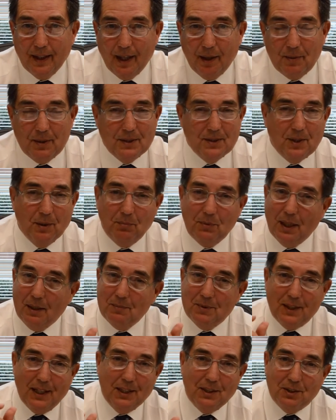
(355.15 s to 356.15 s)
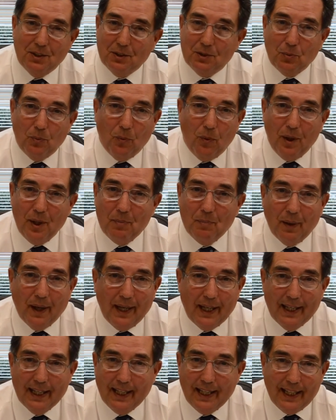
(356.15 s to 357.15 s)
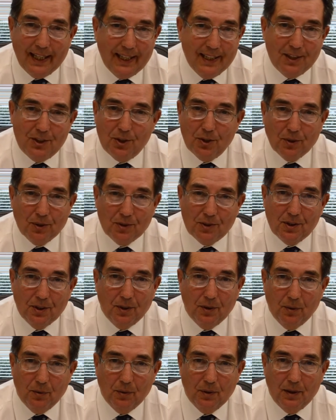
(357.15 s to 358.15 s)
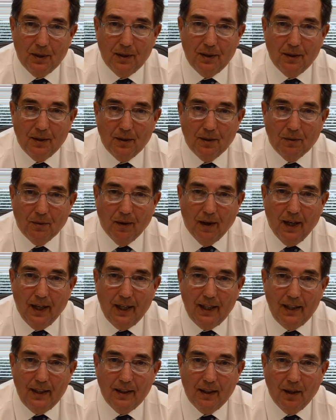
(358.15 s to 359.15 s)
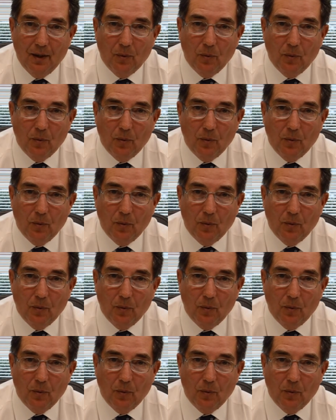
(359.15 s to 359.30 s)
I mean, sometimes they just won by an inch or two, right?